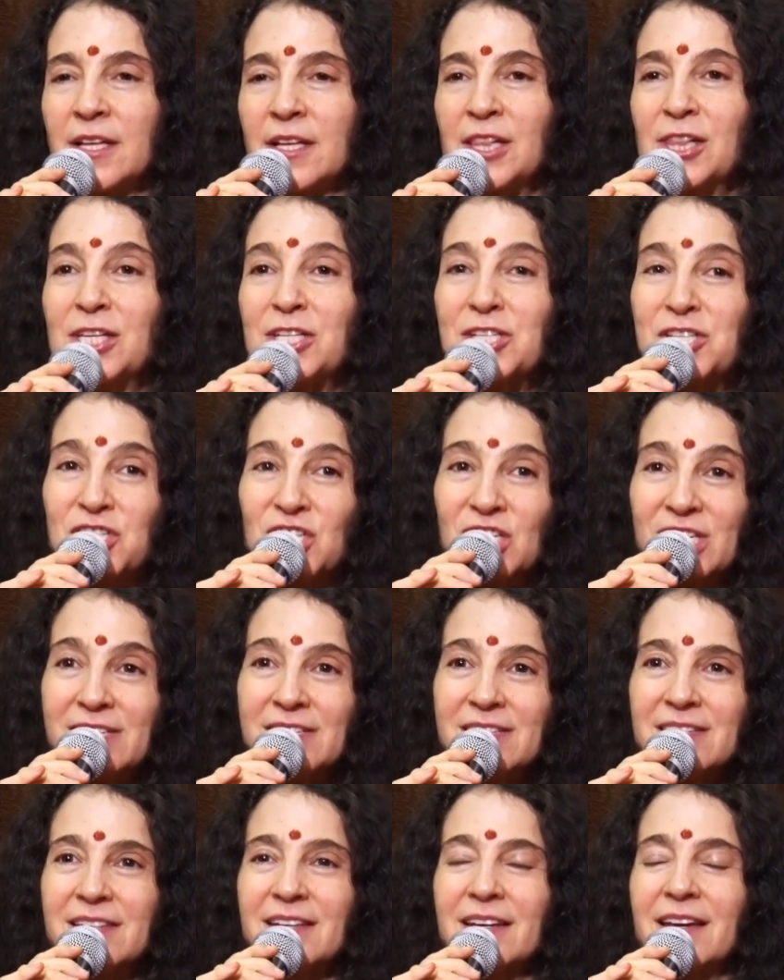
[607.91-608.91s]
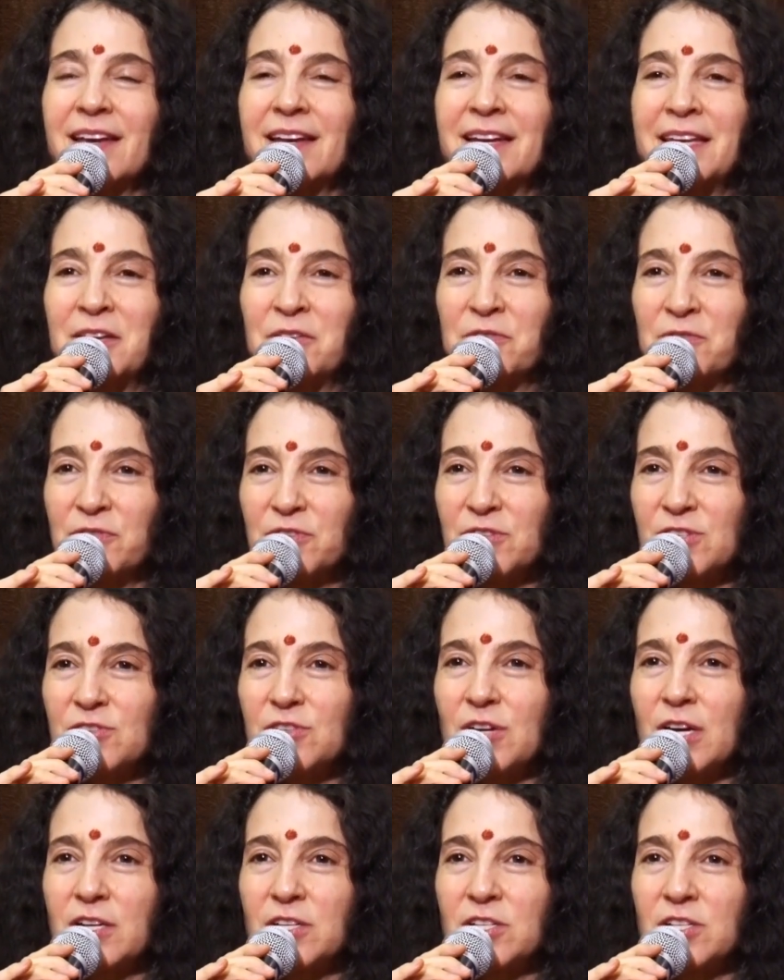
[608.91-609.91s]
logistic and
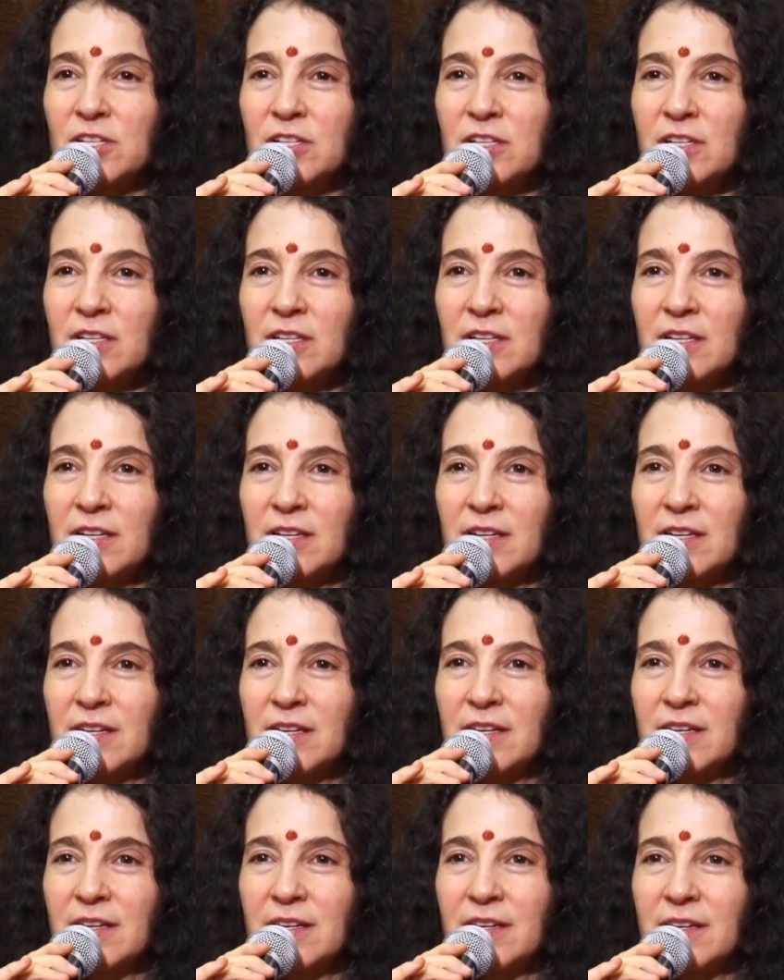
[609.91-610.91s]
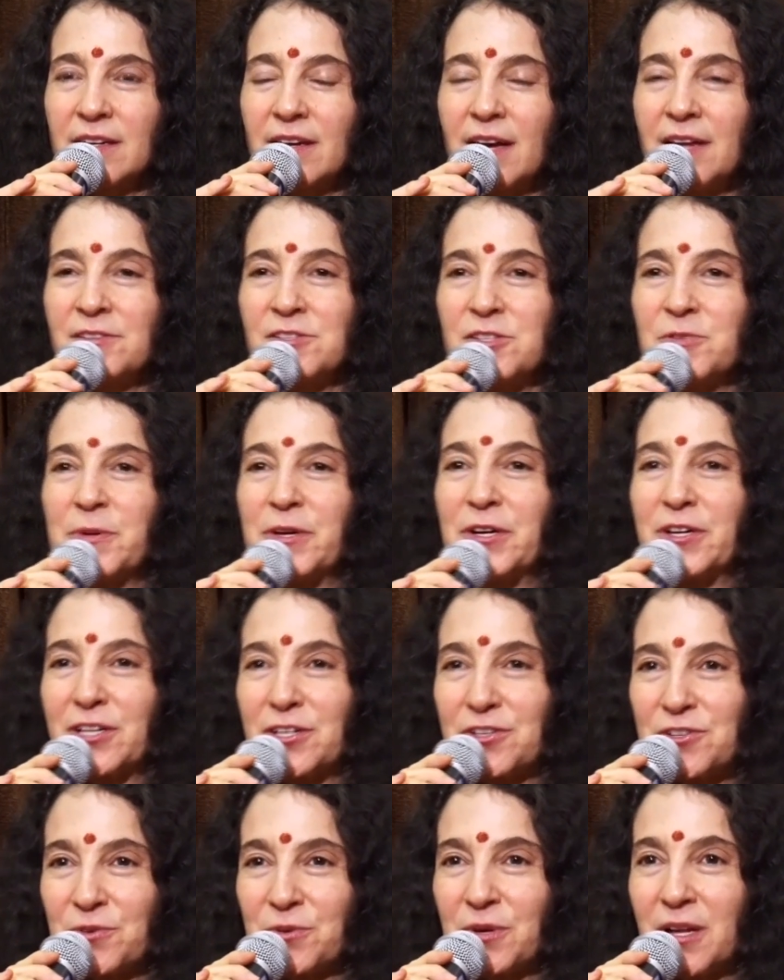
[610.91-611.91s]
infrastructure and
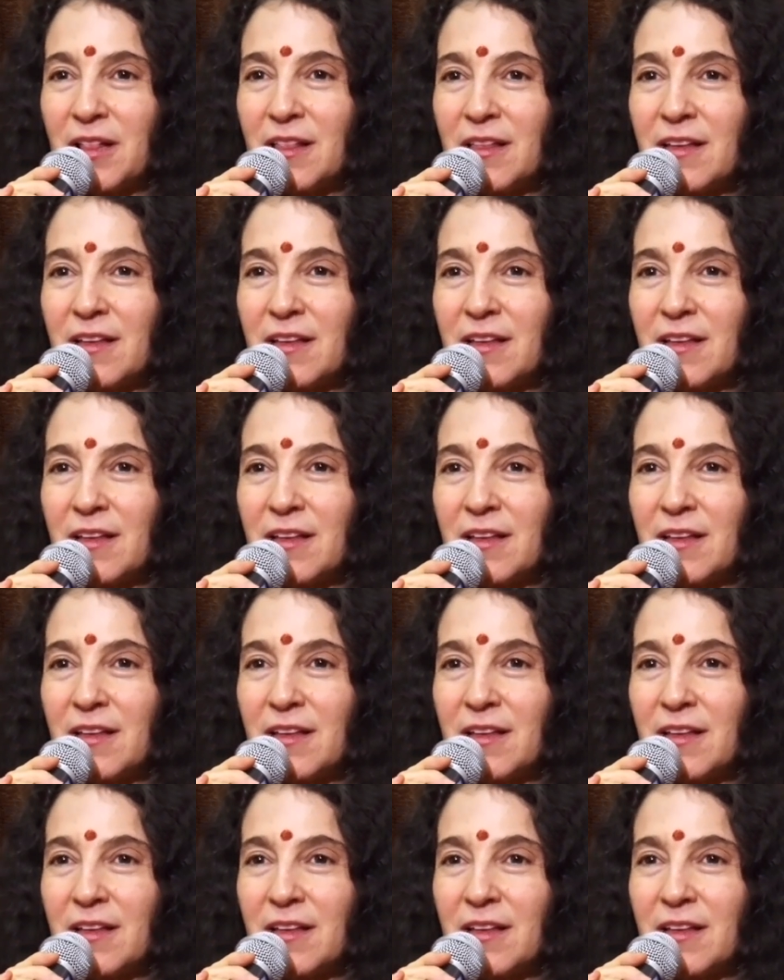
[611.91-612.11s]
spiritual.